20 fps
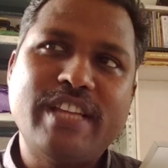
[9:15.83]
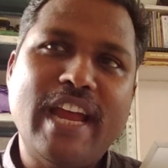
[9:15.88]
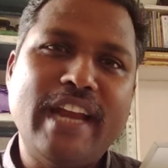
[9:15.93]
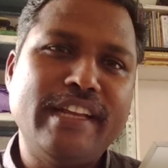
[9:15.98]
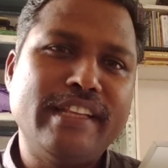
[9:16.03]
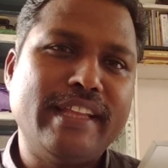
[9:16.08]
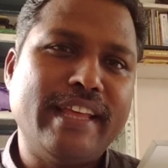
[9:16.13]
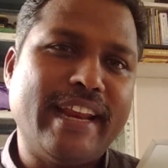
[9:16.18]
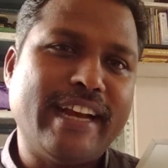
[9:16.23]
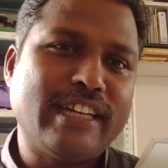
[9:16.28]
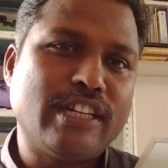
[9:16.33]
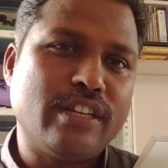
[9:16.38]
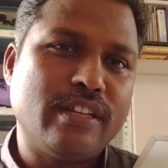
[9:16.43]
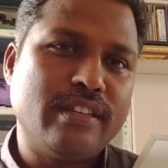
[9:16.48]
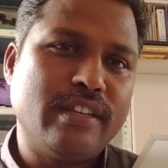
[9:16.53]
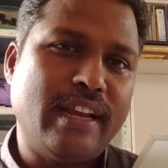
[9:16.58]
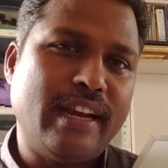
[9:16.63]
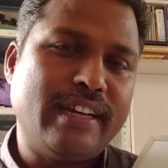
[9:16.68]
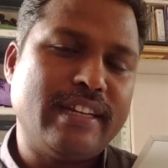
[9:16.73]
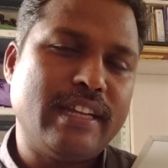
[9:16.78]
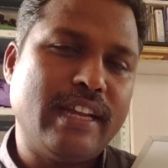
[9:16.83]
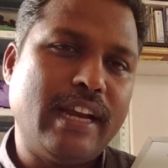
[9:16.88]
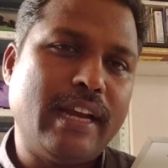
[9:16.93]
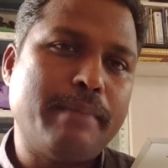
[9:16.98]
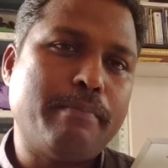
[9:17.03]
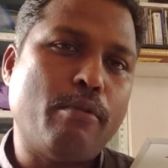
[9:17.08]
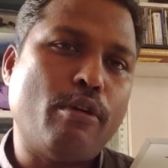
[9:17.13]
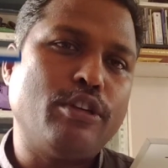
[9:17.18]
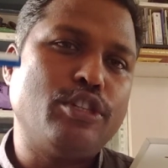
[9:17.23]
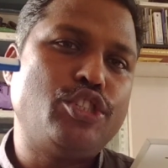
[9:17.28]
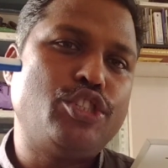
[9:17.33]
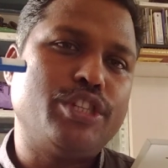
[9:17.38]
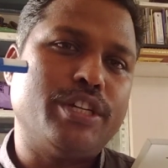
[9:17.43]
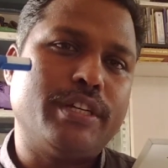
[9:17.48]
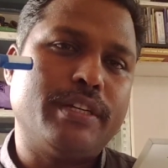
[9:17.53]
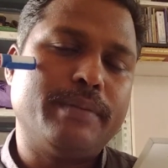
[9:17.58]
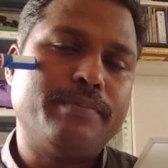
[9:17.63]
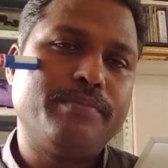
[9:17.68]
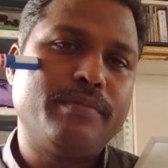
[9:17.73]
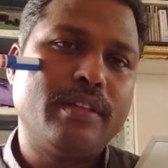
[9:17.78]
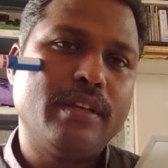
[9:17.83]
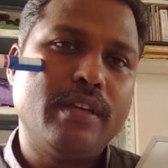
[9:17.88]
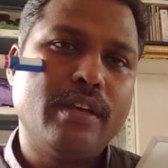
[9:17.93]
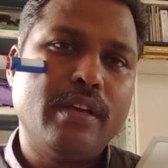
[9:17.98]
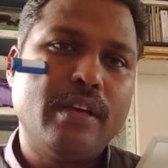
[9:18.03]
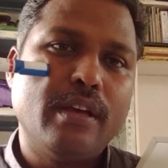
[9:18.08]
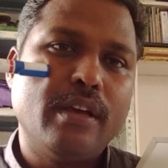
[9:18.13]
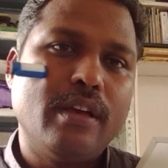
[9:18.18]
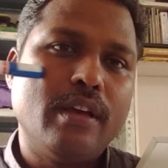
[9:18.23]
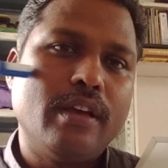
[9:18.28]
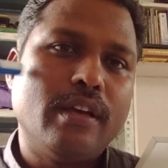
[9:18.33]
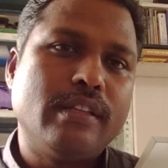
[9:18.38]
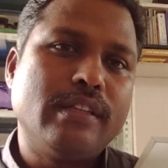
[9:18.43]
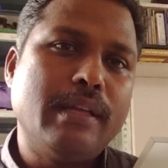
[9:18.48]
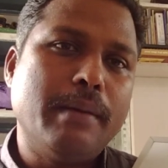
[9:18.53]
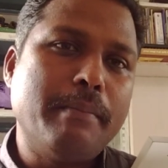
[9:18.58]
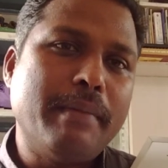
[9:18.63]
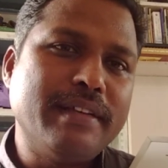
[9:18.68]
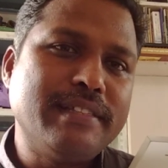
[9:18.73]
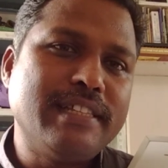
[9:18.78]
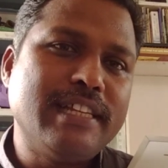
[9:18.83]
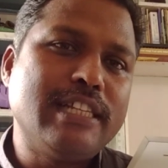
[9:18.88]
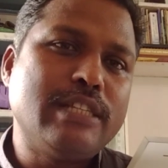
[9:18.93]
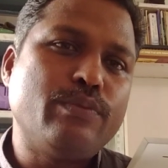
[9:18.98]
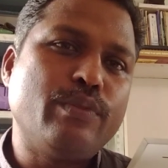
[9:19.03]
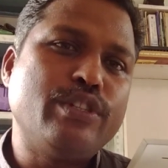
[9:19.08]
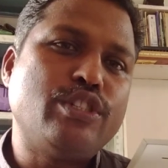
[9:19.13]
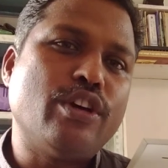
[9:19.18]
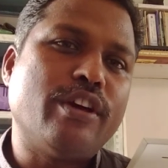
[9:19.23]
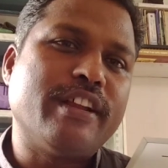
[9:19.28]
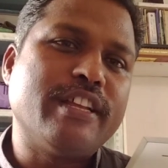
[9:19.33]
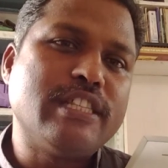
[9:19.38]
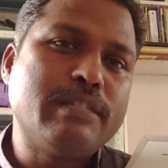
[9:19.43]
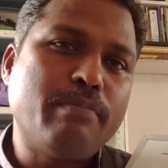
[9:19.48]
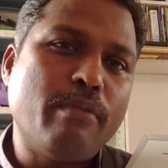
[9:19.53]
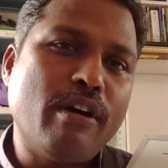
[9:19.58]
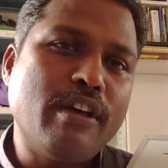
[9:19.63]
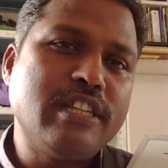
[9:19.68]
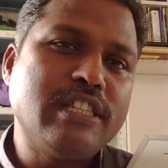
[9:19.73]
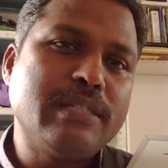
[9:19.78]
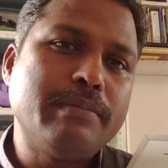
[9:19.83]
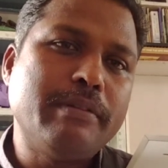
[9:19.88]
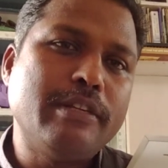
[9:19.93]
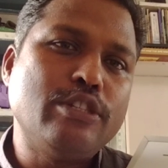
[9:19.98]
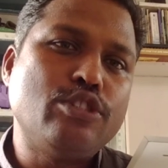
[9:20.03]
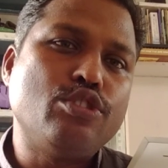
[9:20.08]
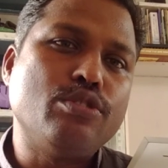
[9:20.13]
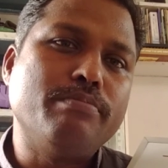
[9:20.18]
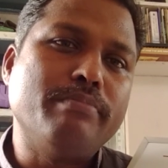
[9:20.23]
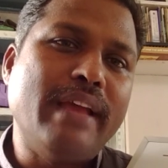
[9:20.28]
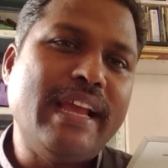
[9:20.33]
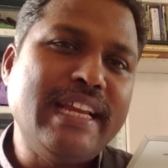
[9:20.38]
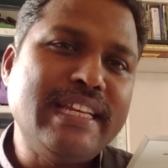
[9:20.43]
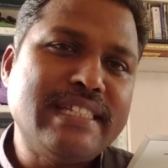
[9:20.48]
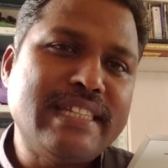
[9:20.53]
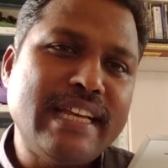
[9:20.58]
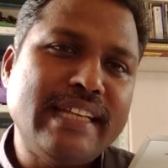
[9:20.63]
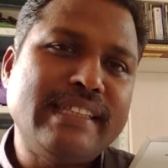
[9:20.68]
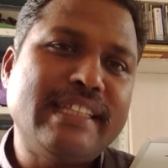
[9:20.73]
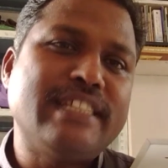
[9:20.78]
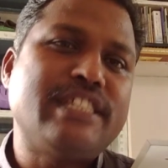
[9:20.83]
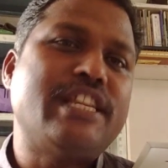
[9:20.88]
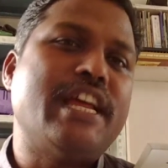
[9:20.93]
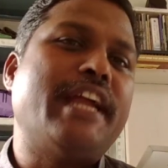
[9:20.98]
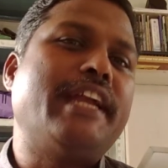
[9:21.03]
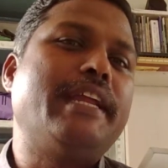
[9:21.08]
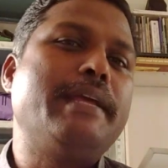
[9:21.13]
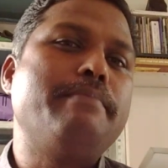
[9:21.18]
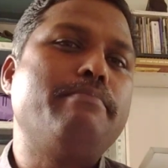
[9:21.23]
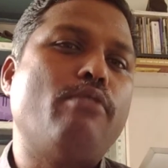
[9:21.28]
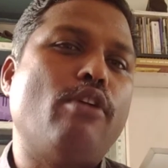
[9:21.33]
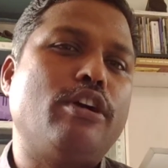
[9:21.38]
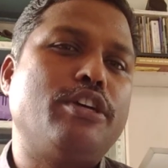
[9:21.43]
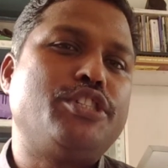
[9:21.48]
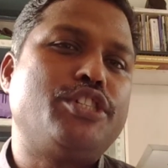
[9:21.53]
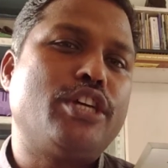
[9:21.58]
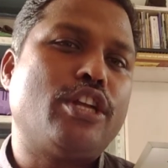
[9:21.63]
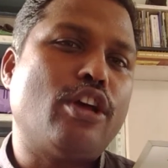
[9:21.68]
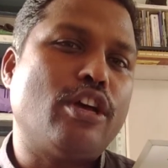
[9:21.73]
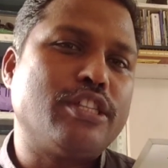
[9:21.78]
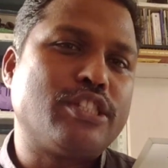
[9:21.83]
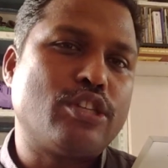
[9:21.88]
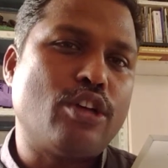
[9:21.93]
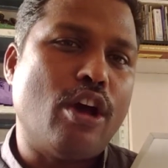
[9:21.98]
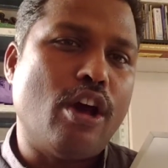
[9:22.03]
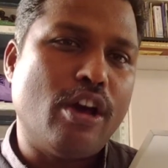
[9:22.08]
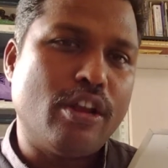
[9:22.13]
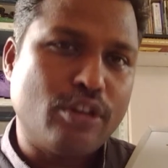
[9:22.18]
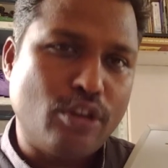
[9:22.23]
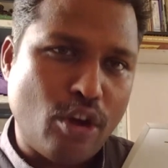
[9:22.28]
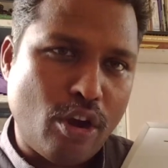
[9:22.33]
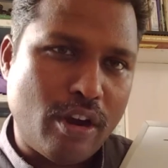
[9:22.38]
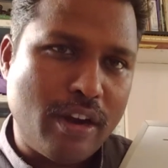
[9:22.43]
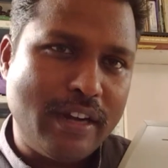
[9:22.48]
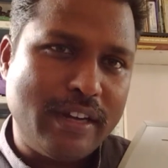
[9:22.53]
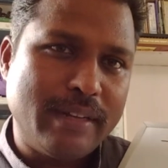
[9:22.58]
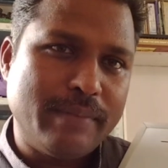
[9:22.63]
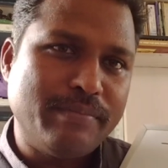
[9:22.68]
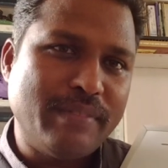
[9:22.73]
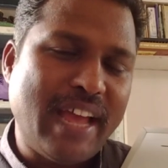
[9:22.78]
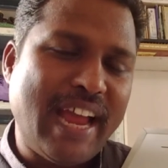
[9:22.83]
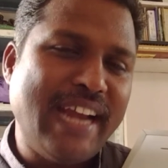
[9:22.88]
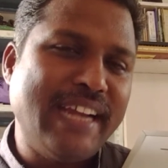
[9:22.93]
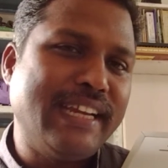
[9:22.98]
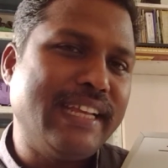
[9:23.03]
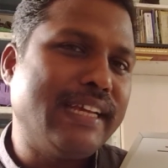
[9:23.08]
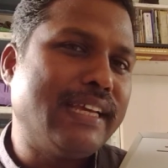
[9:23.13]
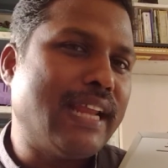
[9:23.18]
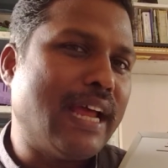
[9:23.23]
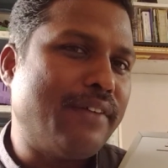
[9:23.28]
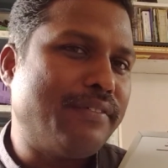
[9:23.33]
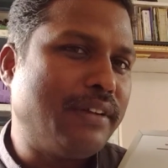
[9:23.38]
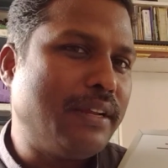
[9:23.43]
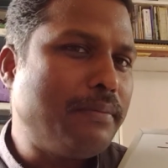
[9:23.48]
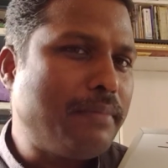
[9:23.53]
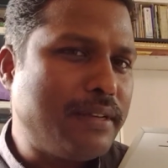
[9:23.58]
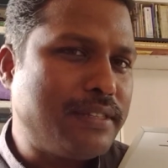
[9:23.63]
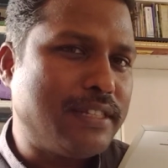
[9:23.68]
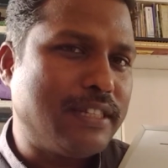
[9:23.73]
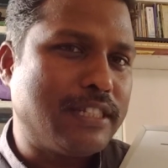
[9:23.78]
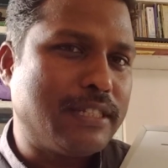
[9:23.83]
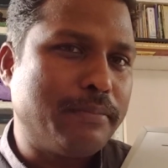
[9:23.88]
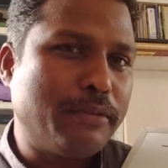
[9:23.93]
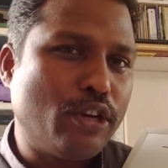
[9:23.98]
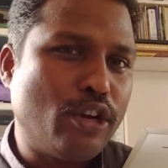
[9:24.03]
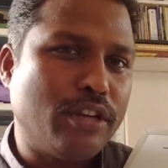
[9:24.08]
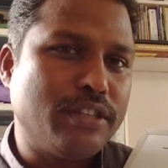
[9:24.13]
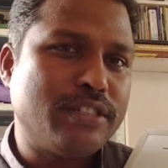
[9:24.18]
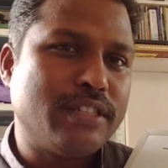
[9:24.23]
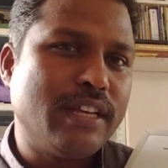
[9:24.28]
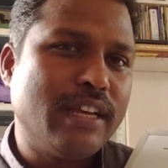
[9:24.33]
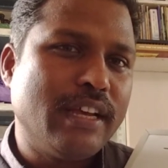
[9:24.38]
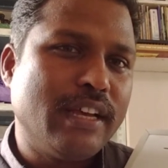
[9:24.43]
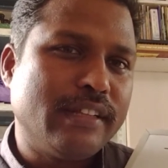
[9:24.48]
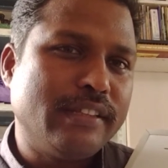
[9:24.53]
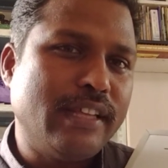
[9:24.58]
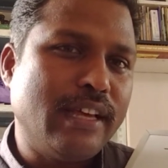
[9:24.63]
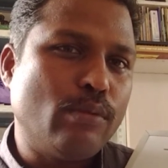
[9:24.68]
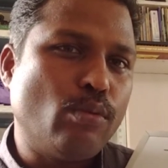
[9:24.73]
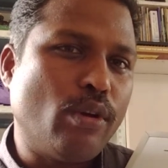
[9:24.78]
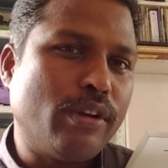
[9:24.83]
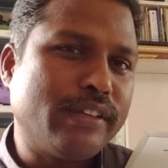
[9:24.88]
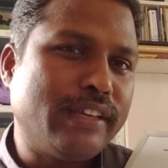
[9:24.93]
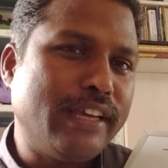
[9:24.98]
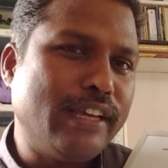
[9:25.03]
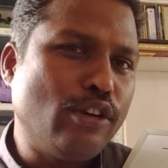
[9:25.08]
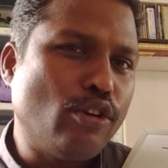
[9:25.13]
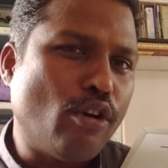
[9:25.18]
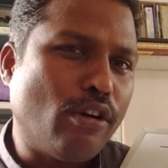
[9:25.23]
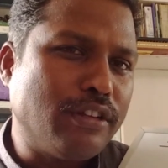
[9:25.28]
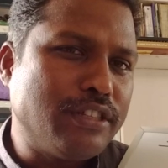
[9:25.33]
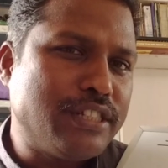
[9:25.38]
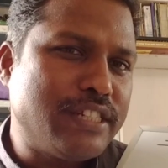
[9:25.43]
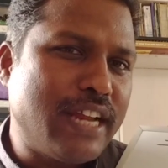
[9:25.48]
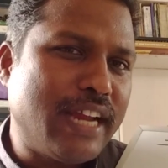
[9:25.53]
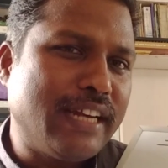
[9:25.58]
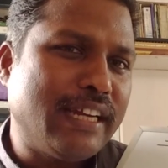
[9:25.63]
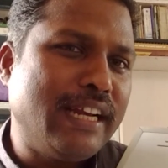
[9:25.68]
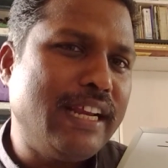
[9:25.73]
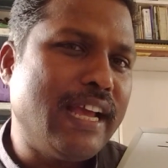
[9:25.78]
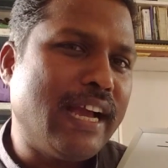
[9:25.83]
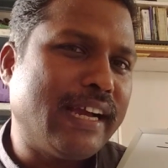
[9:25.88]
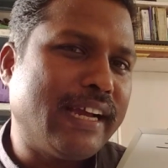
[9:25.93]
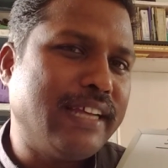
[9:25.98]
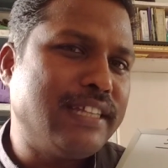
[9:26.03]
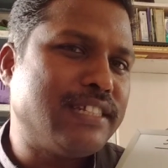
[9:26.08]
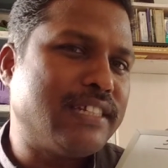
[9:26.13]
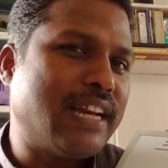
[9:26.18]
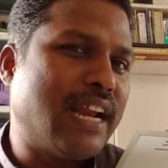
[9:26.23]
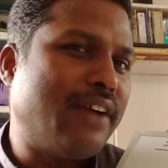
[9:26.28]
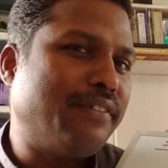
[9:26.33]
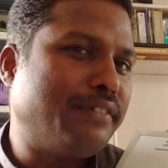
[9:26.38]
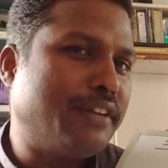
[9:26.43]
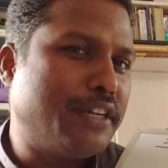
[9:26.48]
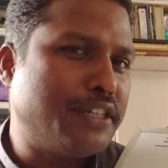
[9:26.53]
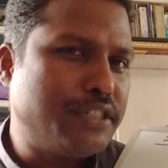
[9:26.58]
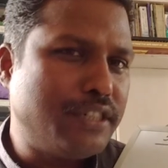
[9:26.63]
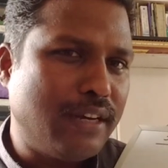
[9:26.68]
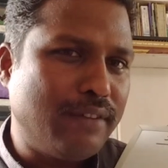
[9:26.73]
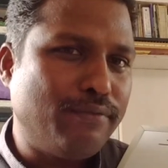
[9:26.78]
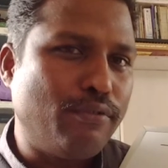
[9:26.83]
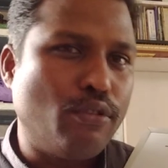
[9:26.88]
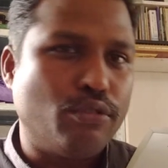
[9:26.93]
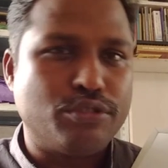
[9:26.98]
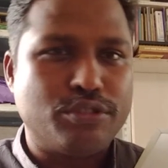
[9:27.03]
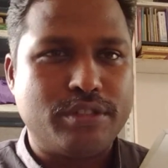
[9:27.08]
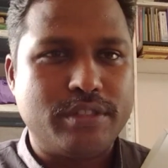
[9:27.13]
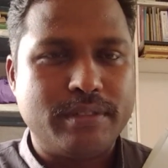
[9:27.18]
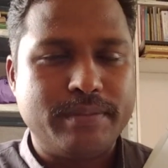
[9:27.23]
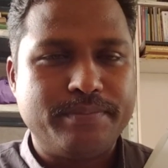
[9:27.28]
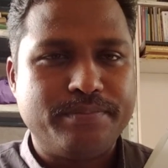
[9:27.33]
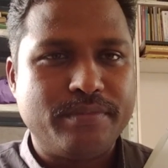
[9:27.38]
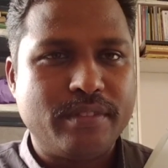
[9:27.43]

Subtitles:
in the erect posture, the muscles which are responsible to maintain the standing posture are called anti-gravity muscles, because they are working constantly against gravitational force.